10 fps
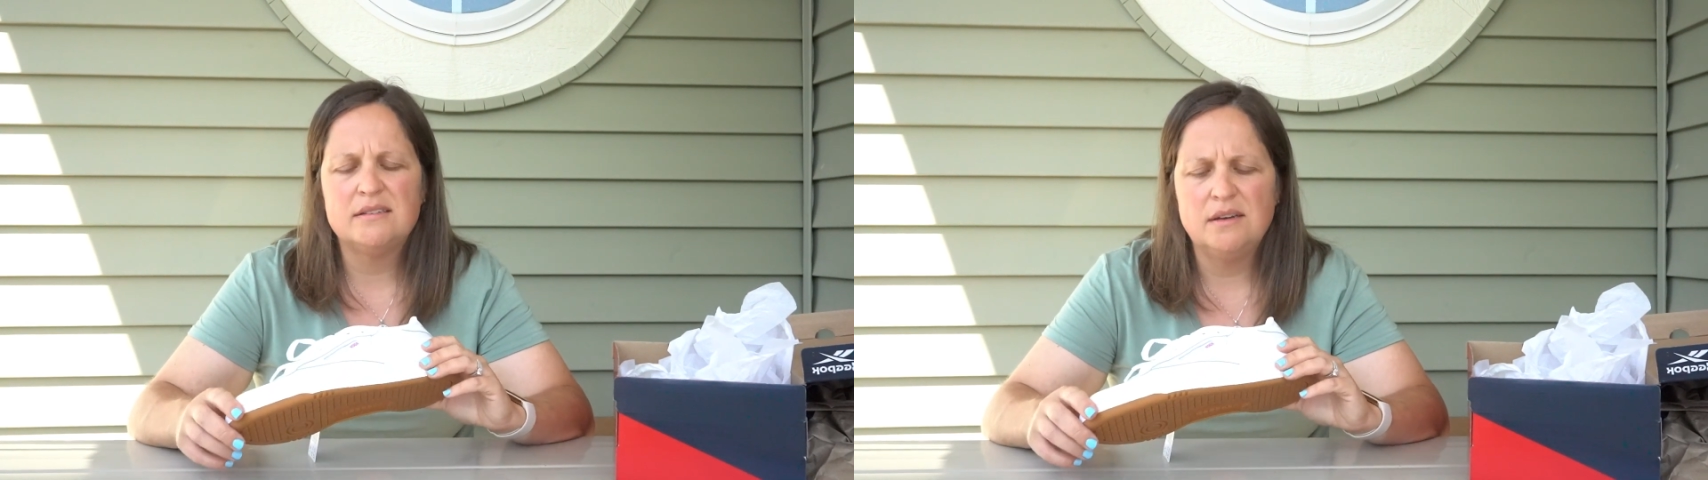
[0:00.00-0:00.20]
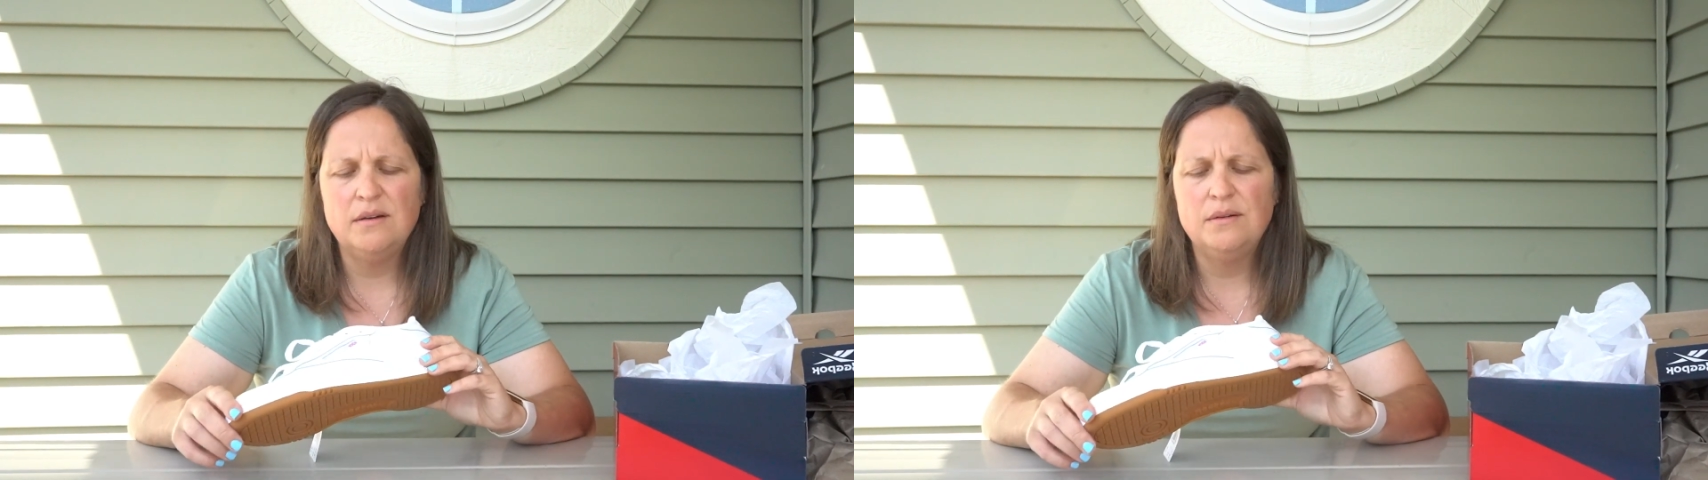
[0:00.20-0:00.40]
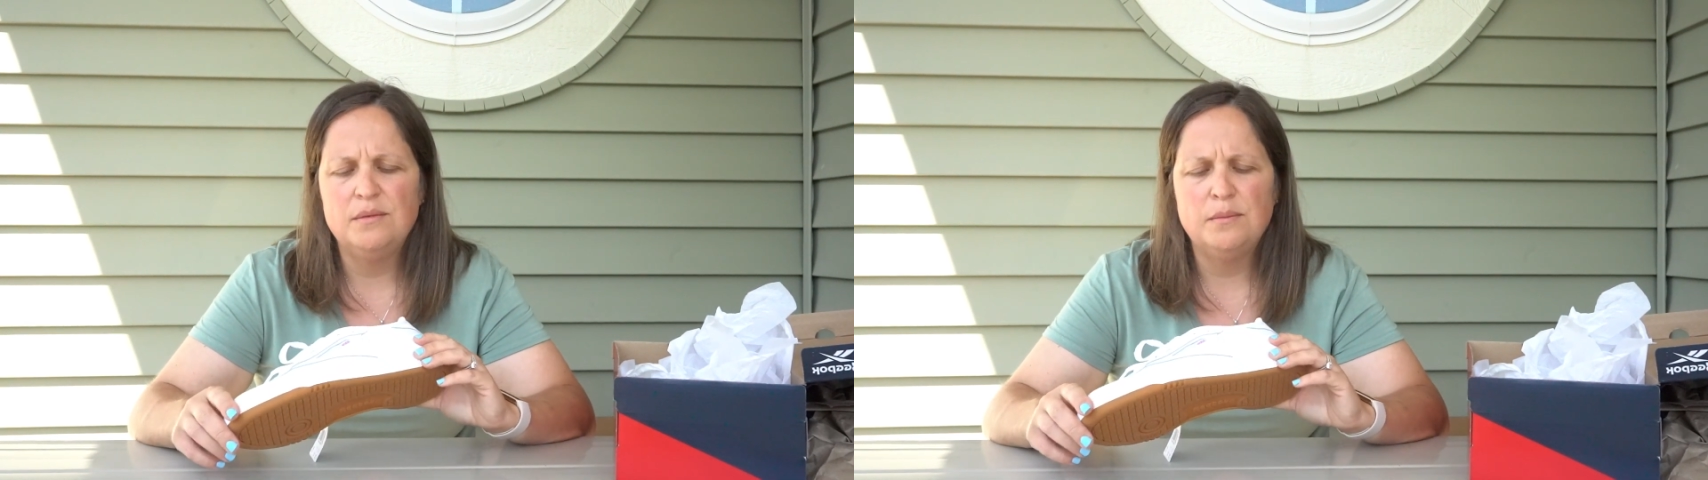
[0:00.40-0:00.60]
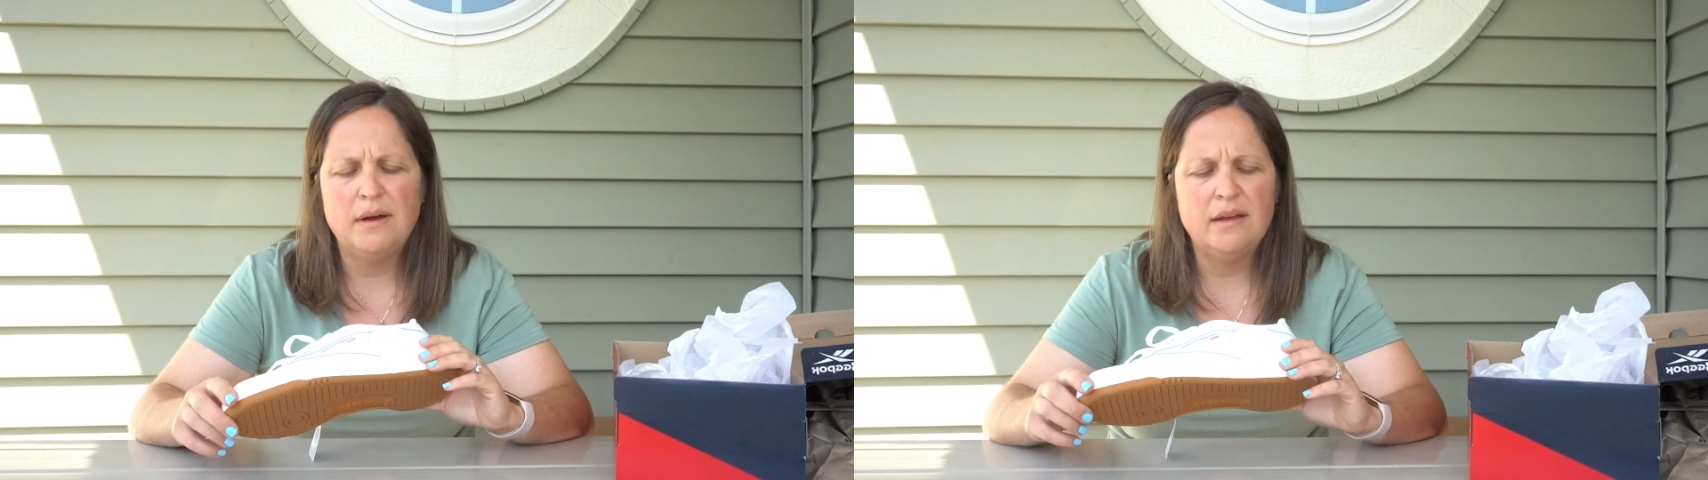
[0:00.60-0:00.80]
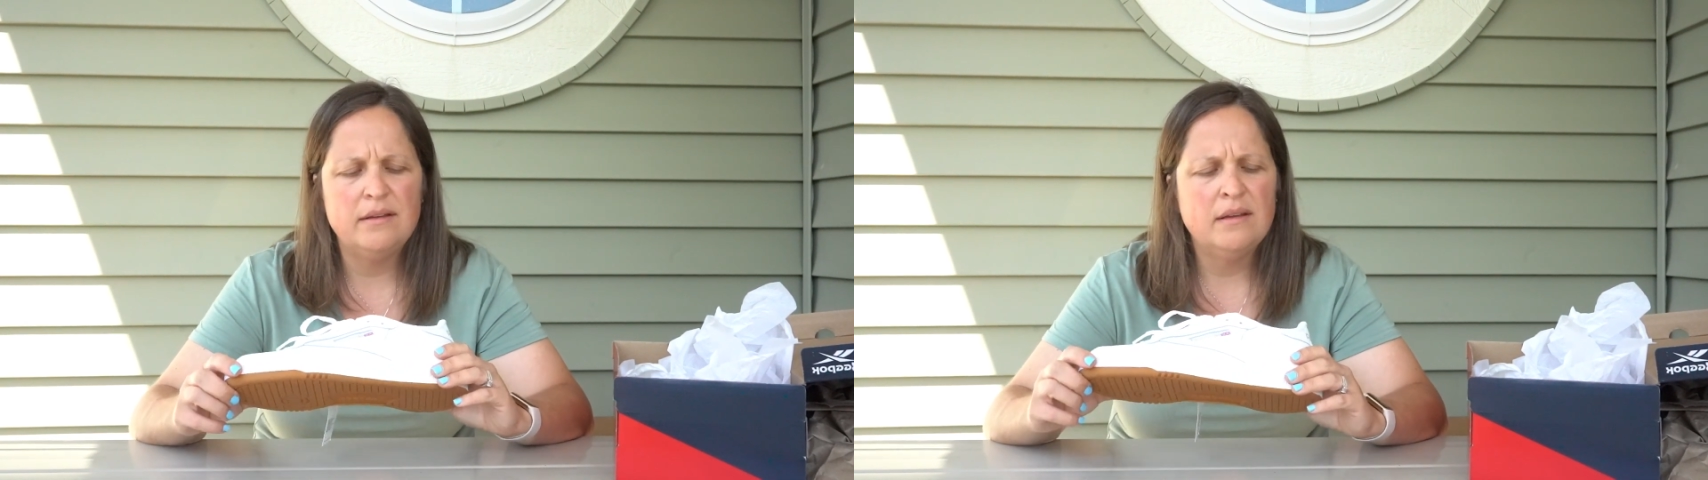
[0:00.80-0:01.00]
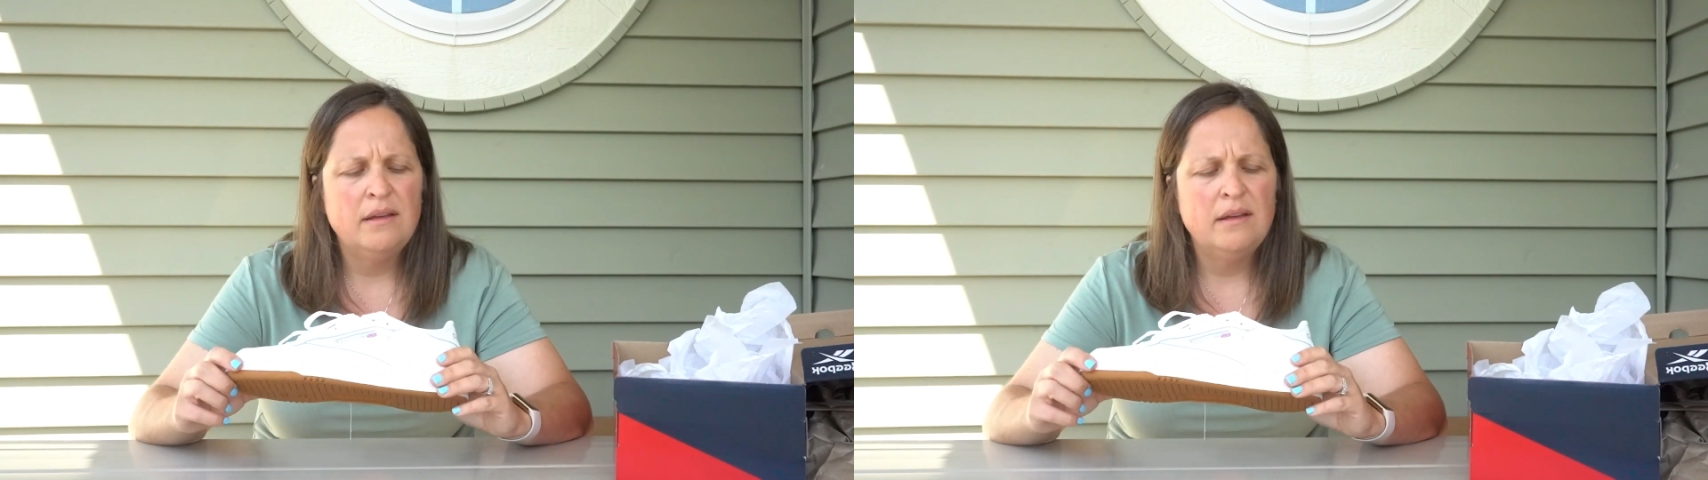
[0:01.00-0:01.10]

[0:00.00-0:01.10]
so my